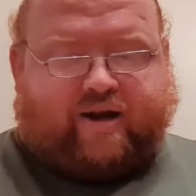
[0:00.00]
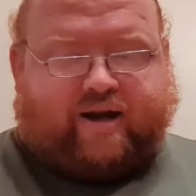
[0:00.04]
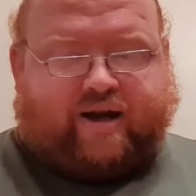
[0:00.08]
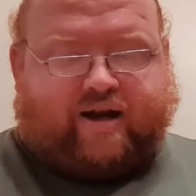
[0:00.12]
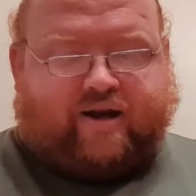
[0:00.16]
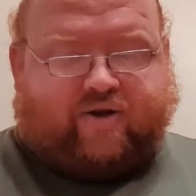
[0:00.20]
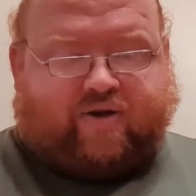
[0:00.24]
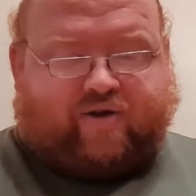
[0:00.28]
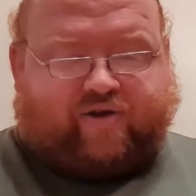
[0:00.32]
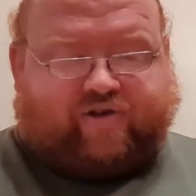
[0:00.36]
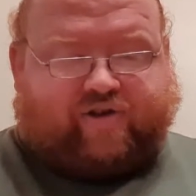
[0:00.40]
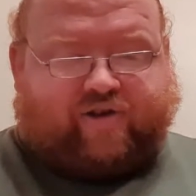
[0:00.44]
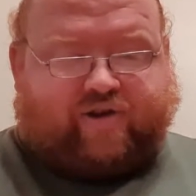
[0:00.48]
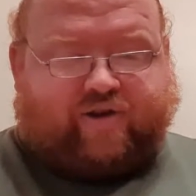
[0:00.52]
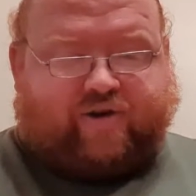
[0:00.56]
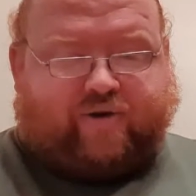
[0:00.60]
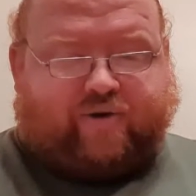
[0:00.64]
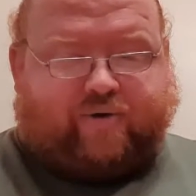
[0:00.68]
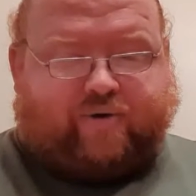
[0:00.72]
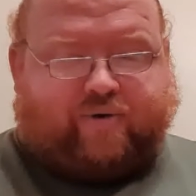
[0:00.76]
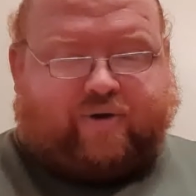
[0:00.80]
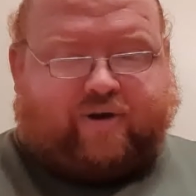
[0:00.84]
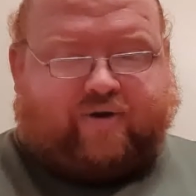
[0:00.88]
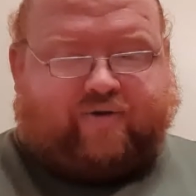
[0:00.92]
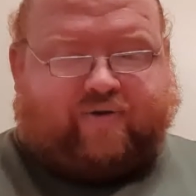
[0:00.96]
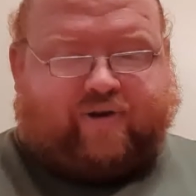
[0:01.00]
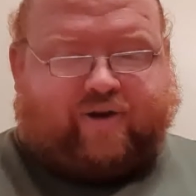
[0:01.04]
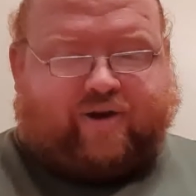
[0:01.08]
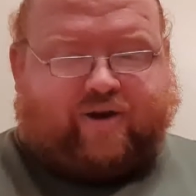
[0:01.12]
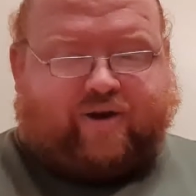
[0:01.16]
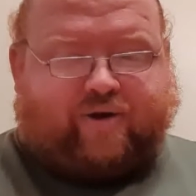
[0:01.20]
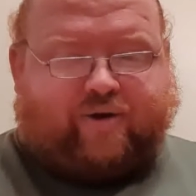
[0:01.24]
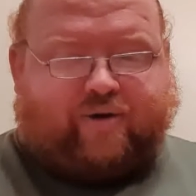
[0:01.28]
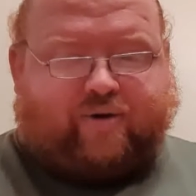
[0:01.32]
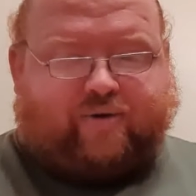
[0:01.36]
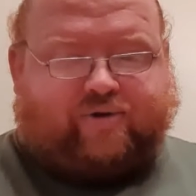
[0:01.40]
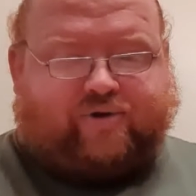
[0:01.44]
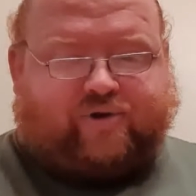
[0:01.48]
And also, if you
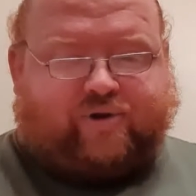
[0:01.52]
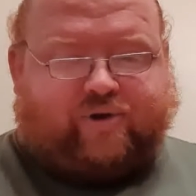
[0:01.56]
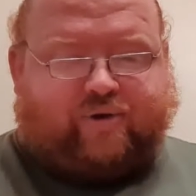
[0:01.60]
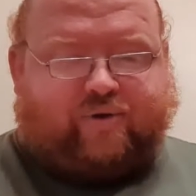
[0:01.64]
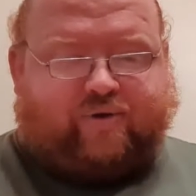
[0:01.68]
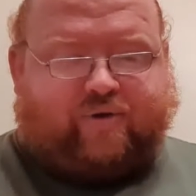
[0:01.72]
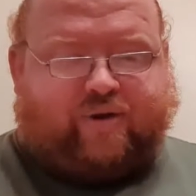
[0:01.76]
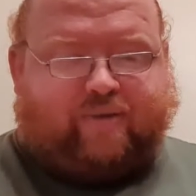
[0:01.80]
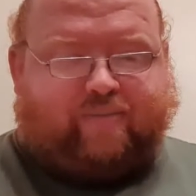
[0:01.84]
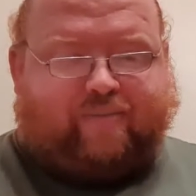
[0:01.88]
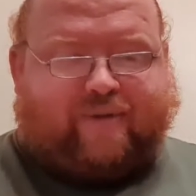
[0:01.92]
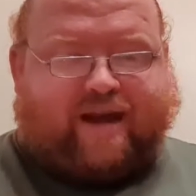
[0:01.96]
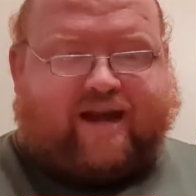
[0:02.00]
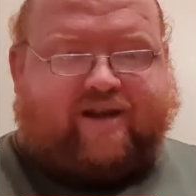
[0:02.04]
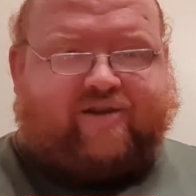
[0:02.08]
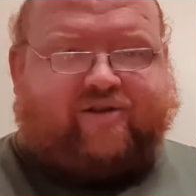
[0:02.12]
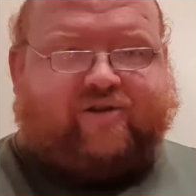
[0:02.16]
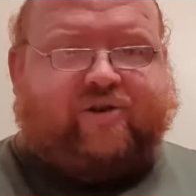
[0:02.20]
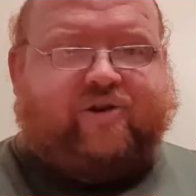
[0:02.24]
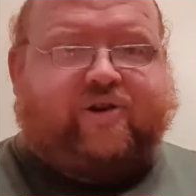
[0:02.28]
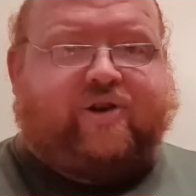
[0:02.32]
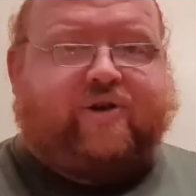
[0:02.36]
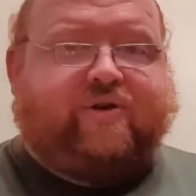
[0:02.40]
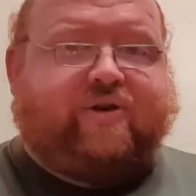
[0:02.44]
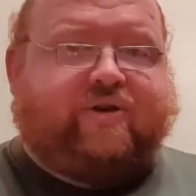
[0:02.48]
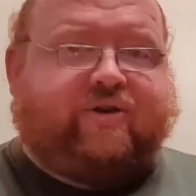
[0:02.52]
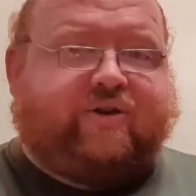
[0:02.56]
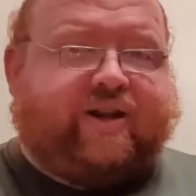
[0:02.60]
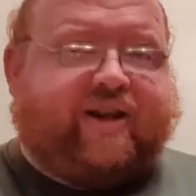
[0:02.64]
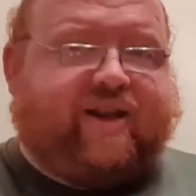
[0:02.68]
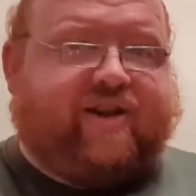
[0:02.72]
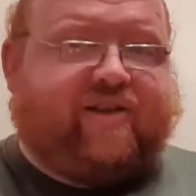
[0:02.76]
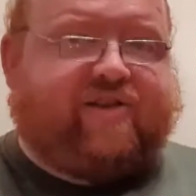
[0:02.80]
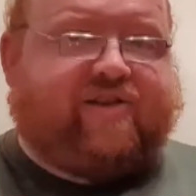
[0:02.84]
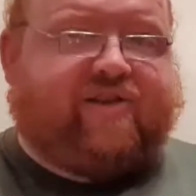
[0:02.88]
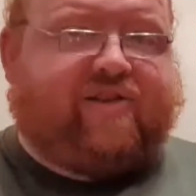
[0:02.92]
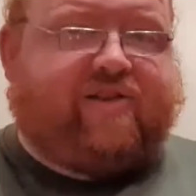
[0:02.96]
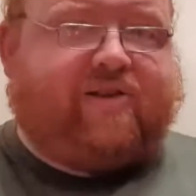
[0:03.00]
go to the master unit
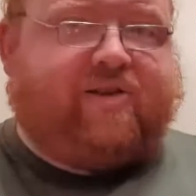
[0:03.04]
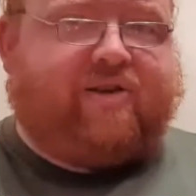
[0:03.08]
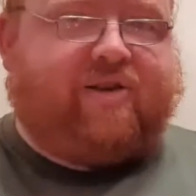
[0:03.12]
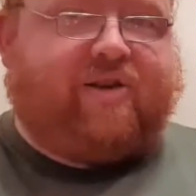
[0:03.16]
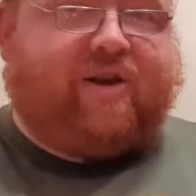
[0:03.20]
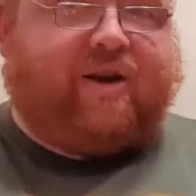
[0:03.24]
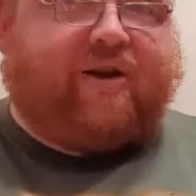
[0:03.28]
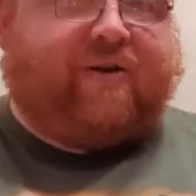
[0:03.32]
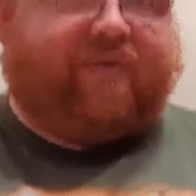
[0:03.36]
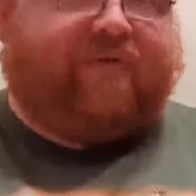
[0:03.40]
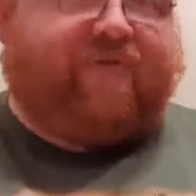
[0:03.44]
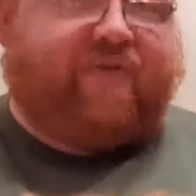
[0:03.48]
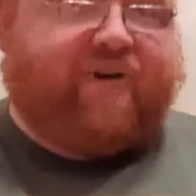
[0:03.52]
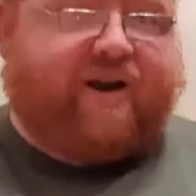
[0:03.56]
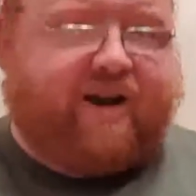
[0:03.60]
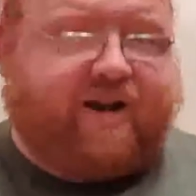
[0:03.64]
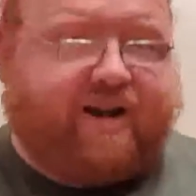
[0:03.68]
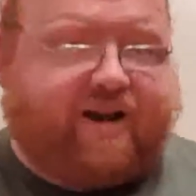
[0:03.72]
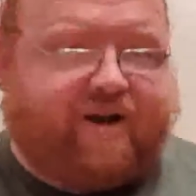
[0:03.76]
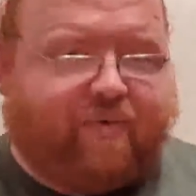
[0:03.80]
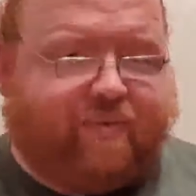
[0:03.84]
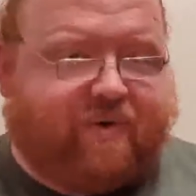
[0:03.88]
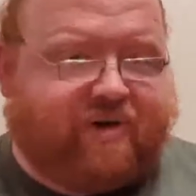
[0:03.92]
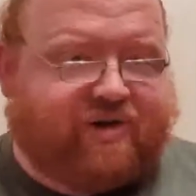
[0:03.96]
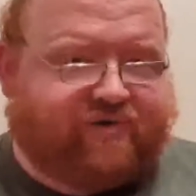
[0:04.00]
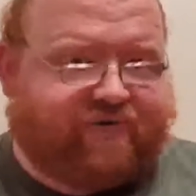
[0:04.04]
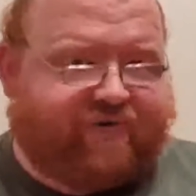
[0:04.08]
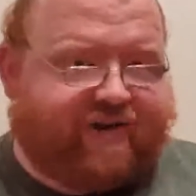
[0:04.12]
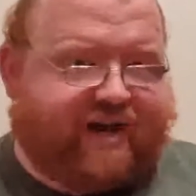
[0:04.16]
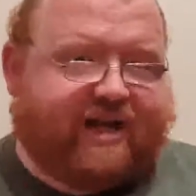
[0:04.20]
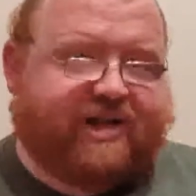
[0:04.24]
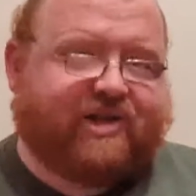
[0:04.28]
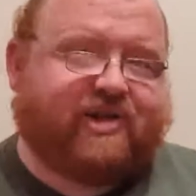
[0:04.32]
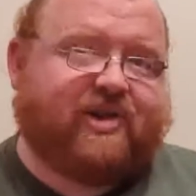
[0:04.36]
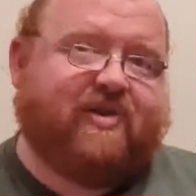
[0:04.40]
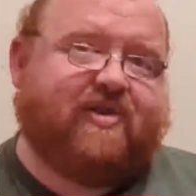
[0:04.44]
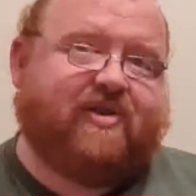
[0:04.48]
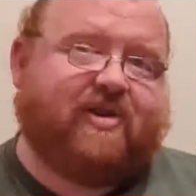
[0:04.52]
list, you can find out which
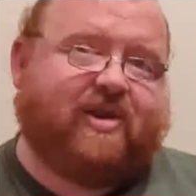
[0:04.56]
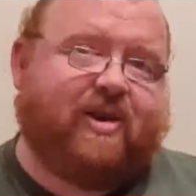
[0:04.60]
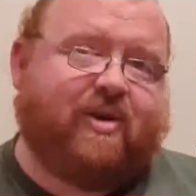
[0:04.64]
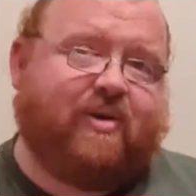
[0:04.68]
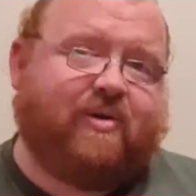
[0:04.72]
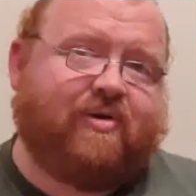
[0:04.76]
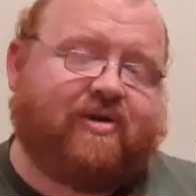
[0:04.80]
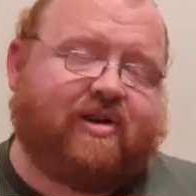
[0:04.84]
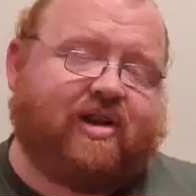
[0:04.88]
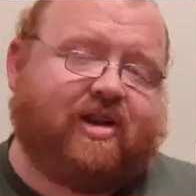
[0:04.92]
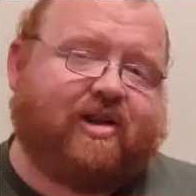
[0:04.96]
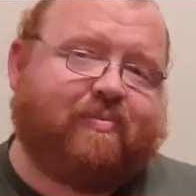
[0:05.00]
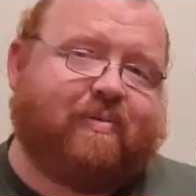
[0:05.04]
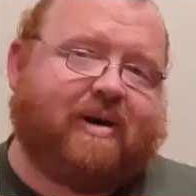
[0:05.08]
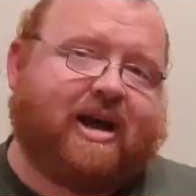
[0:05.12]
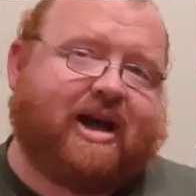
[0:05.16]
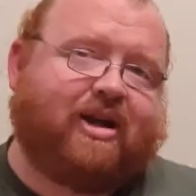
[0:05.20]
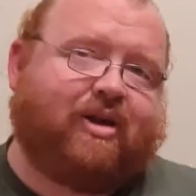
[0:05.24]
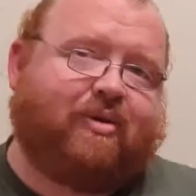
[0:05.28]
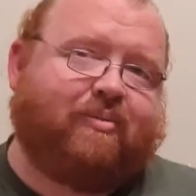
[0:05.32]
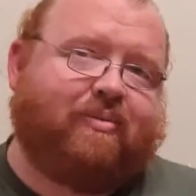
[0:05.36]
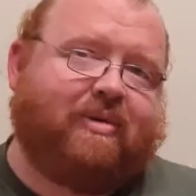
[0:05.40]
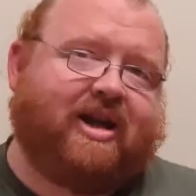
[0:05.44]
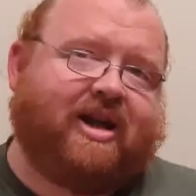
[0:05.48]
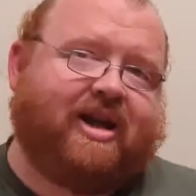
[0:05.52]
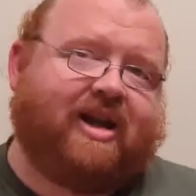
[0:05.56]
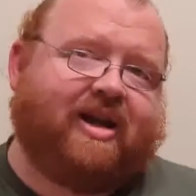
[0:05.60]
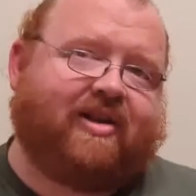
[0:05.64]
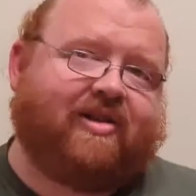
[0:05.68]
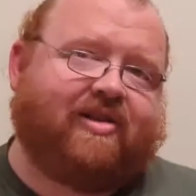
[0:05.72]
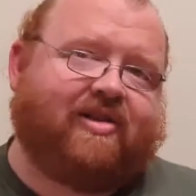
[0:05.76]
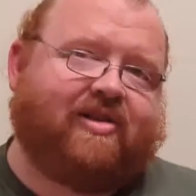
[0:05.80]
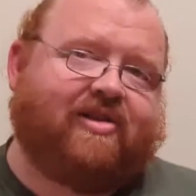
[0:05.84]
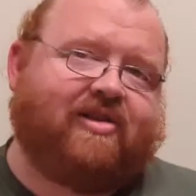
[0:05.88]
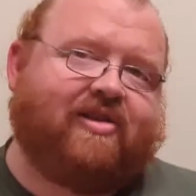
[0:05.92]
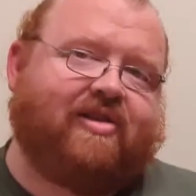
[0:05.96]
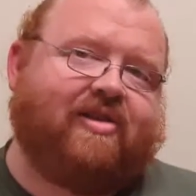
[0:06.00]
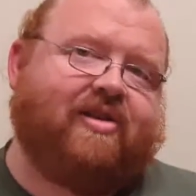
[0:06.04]
factions use these battle
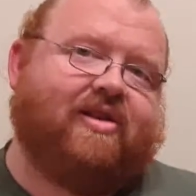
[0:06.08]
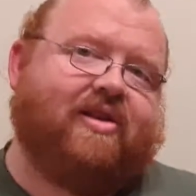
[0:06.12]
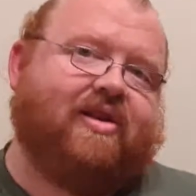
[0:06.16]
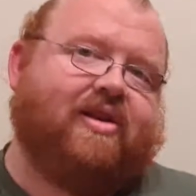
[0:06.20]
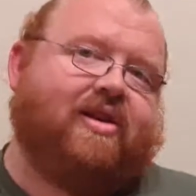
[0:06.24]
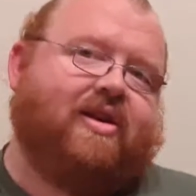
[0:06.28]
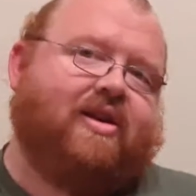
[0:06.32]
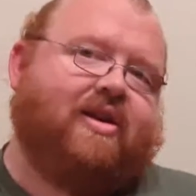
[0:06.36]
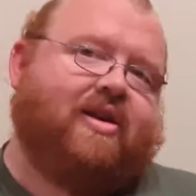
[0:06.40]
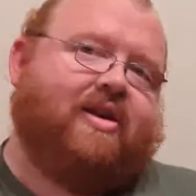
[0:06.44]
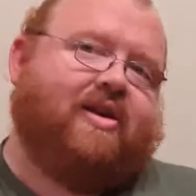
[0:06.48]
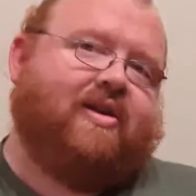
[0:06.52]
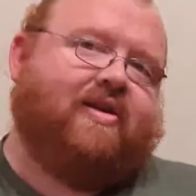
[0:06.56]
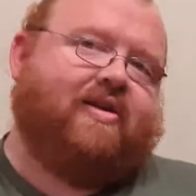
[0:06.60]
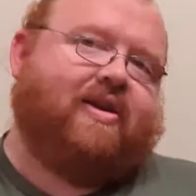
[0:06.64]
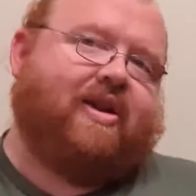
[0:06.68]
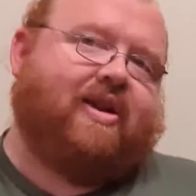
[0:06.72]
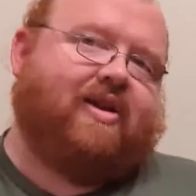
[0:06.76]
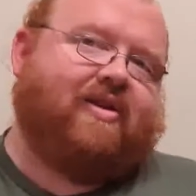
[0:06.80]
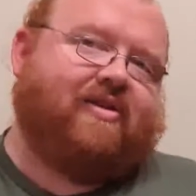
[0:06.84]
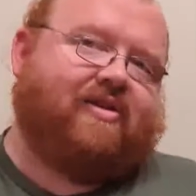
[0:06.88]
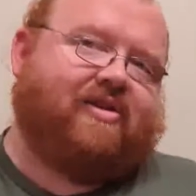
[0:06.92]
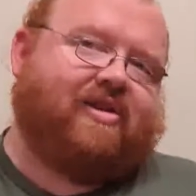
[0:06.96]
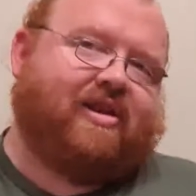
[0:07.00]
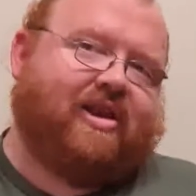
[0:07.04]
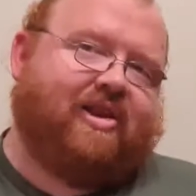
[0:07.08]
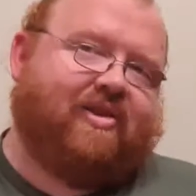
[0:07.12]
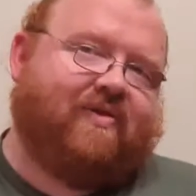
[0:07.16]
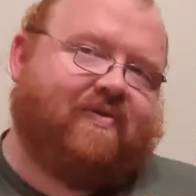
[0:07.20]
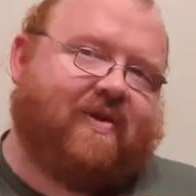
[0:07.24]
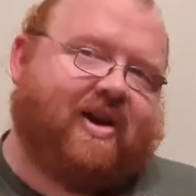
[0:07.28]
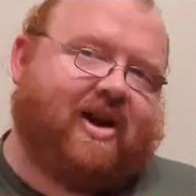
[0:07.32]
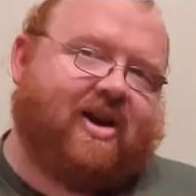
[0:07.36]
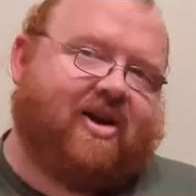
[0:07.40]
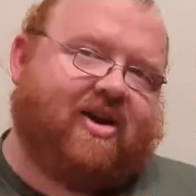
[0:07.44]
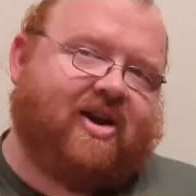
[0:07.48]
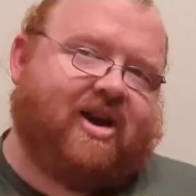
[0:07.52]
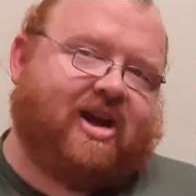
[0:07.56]
mechs. You can see the
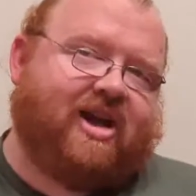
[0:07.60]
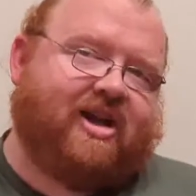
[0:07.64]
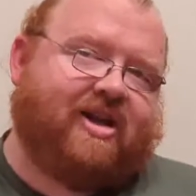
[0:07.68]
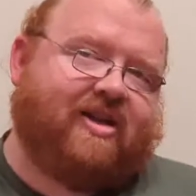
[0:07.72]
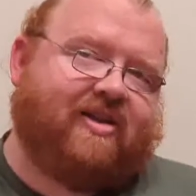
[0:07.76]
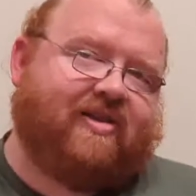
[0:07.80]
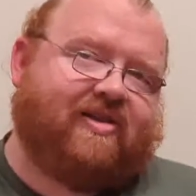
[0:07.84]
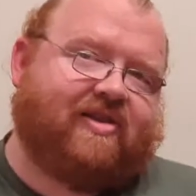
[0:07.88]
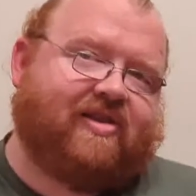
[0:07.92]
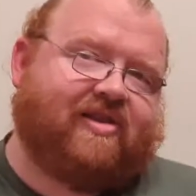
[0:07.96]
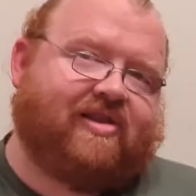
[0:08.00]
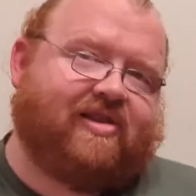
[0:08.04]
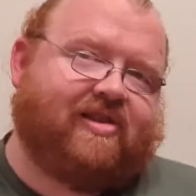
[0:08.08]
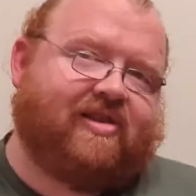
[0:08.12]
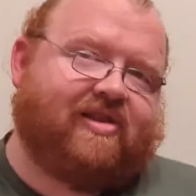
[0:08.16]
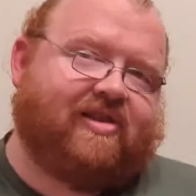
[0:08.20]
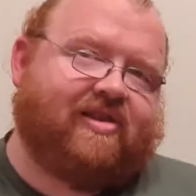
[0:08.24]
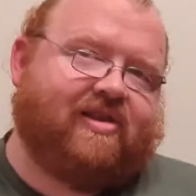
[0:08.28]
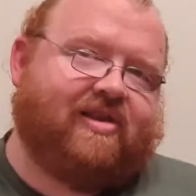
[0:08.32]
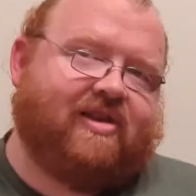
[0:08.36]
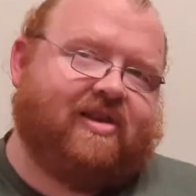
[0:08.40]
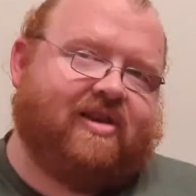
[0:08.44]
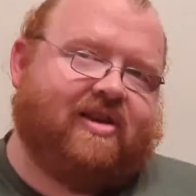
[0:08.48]
variants.